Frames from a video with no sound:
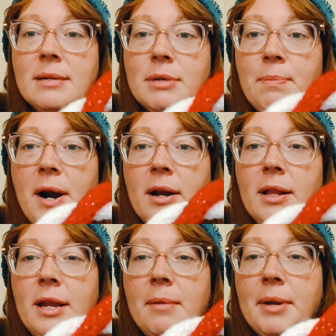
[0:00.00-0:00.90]
some
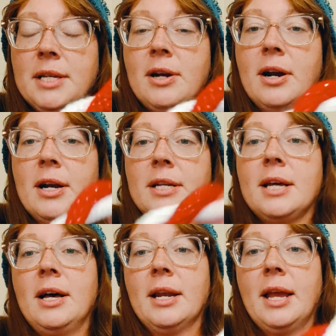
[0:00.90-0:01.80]
sparkle in it, but it's harder to
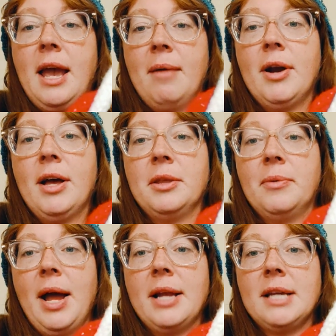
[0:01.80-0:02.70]
tell on camera, and
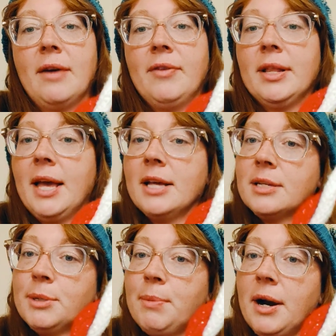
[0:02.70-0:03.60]
the red definitely
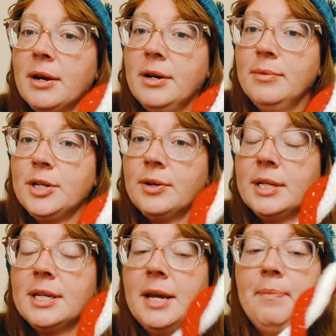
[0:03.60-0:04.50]
has some sparkle, which you
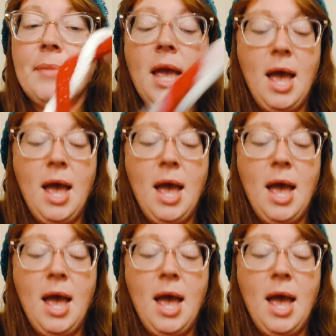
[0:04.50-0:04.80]
can see.